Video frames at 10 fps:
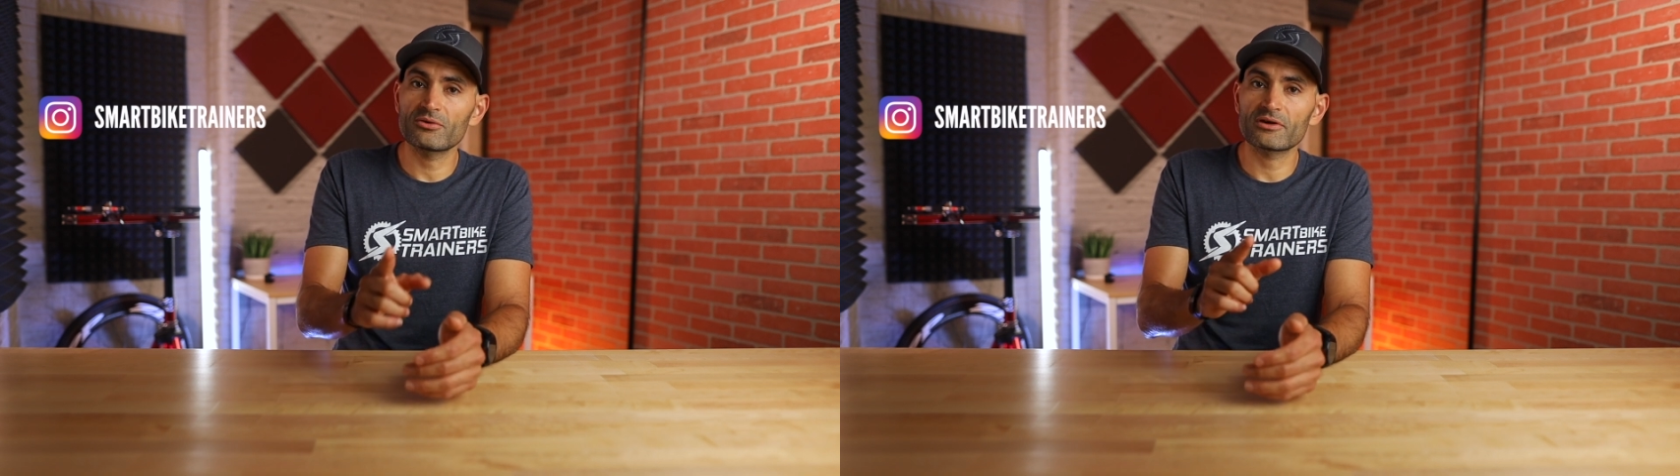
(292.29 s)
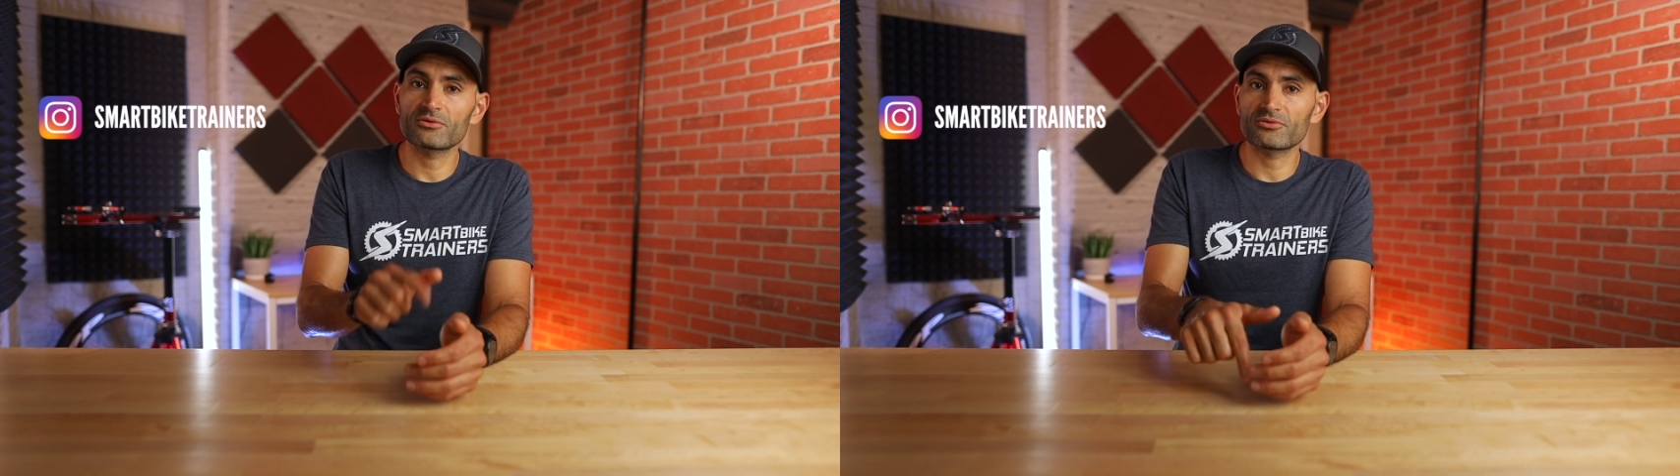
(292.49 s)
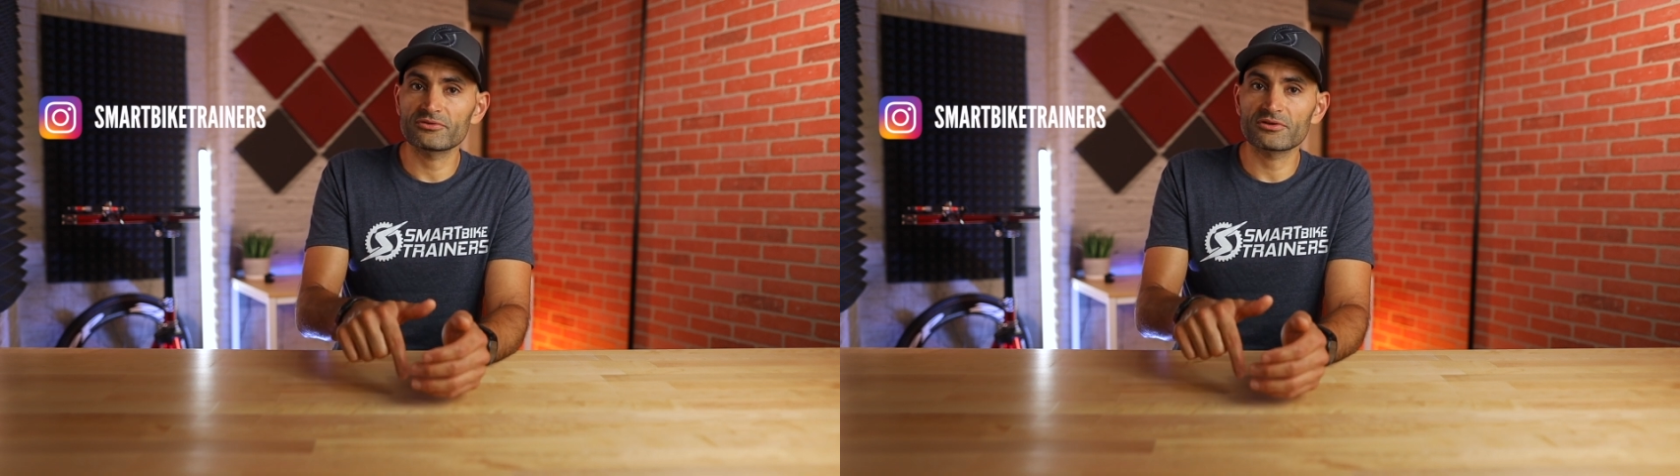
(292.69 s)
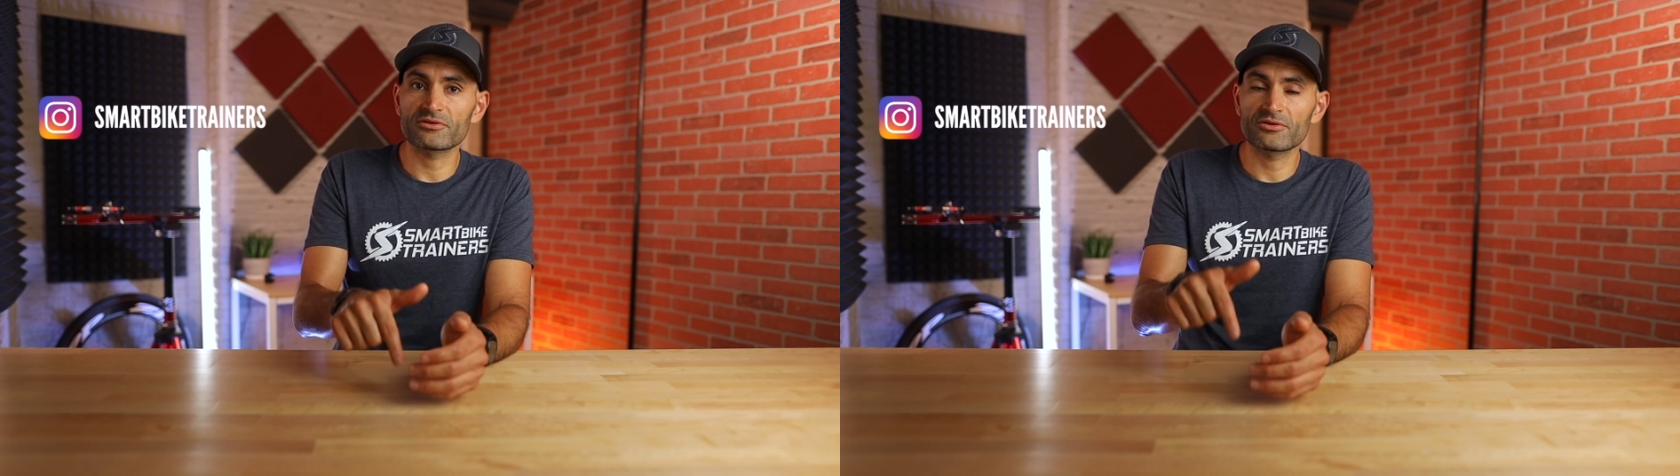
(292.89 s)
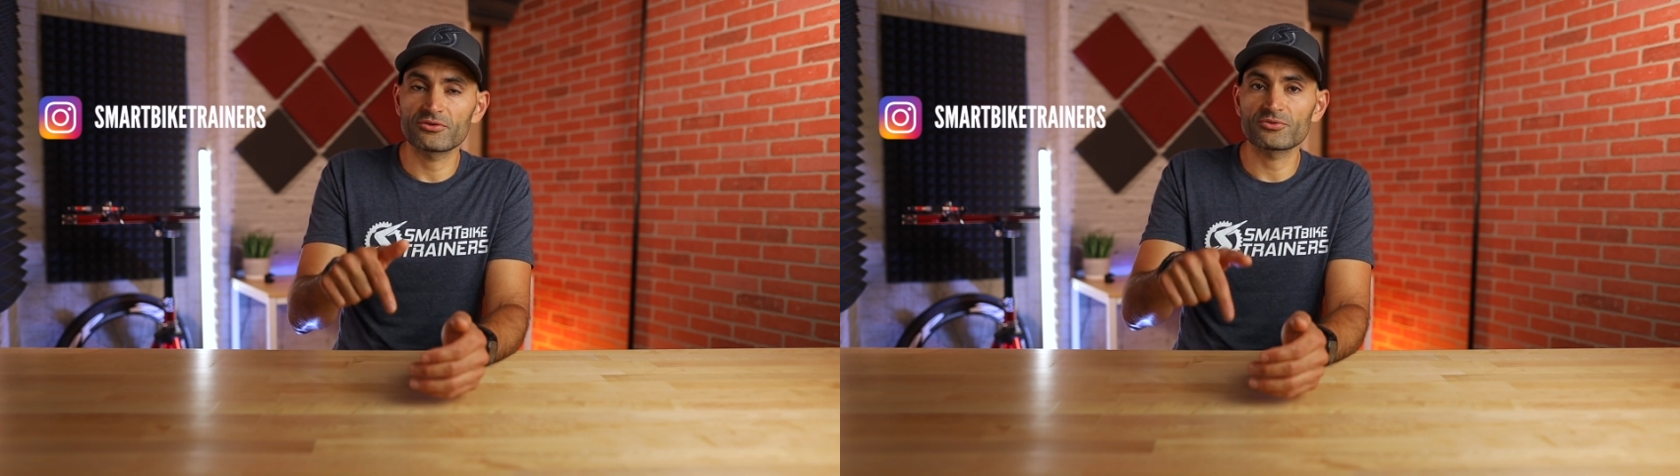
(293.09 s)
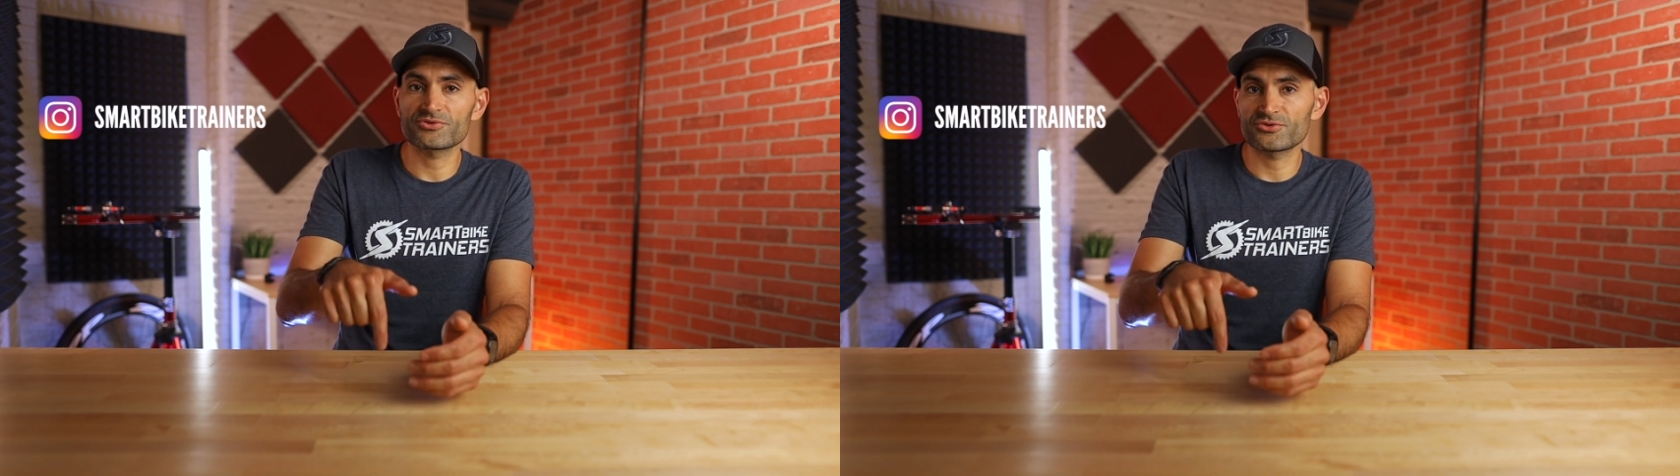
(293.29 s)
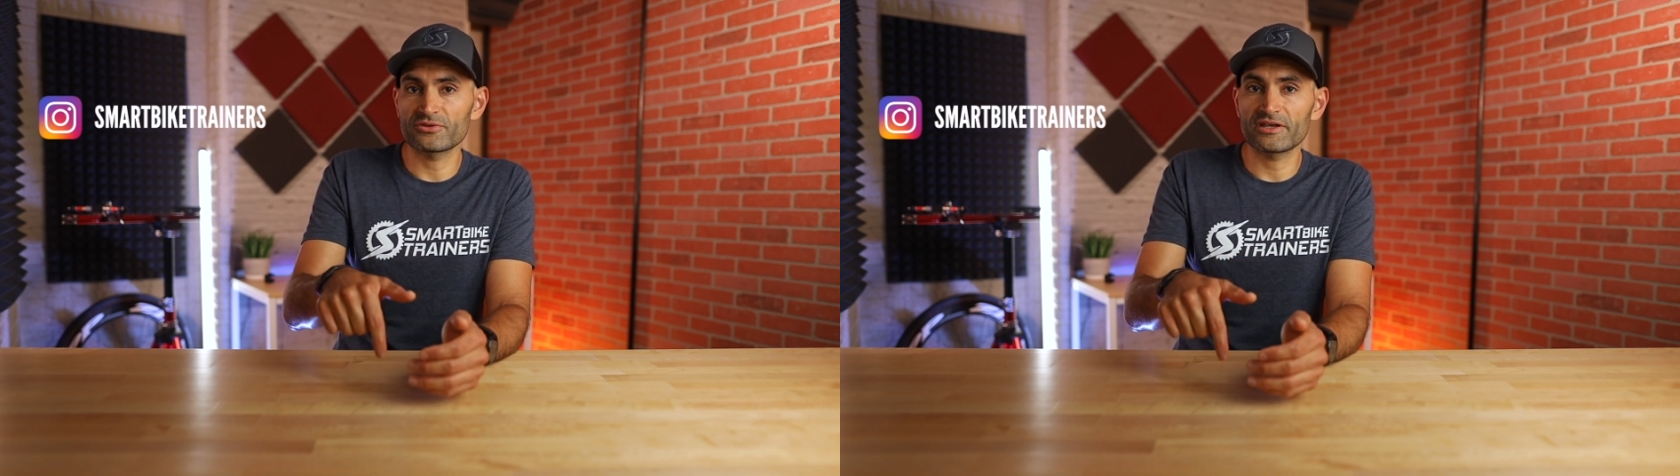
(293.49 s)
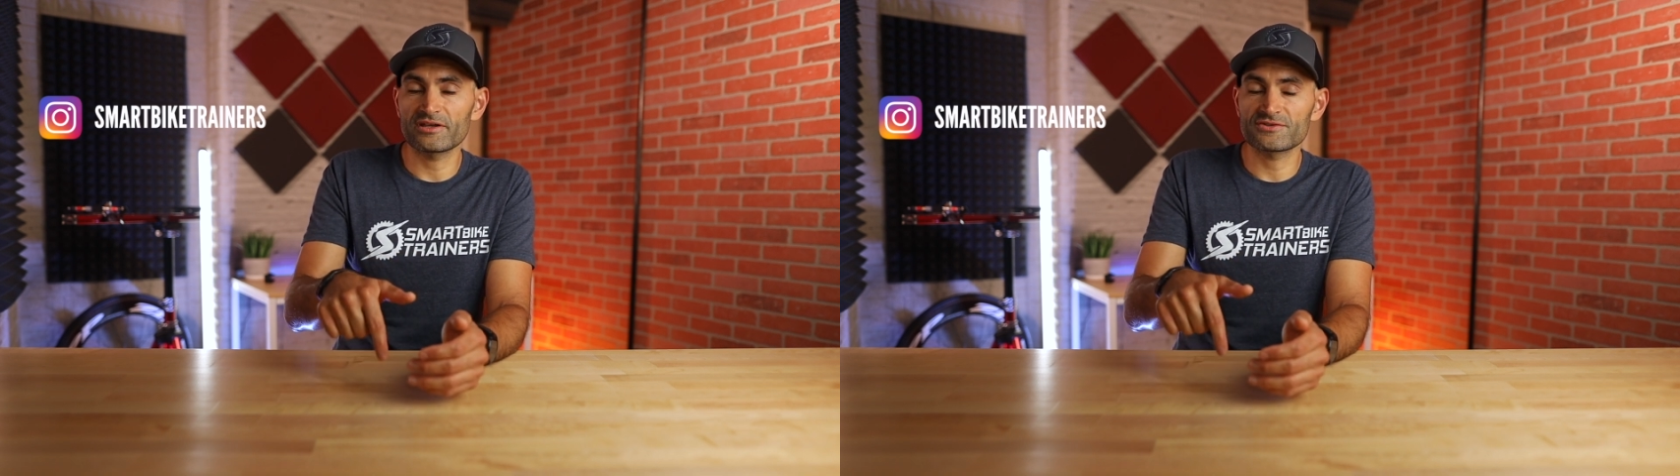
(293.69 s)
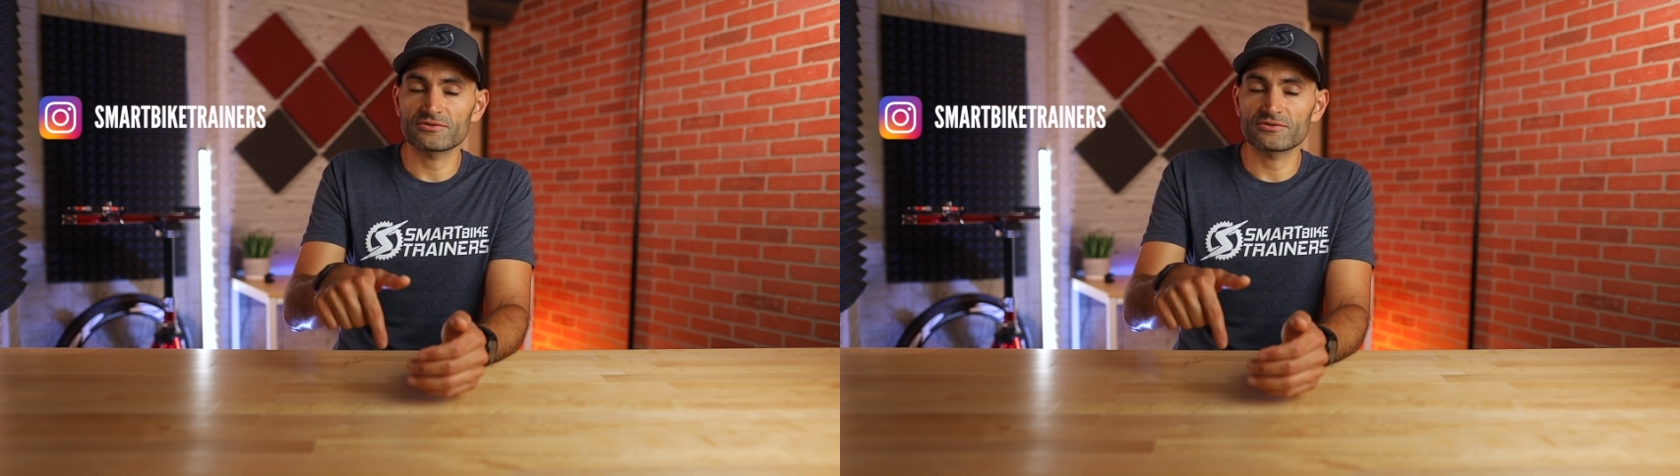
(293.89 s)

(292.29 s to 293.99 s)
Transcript: you can order yours today,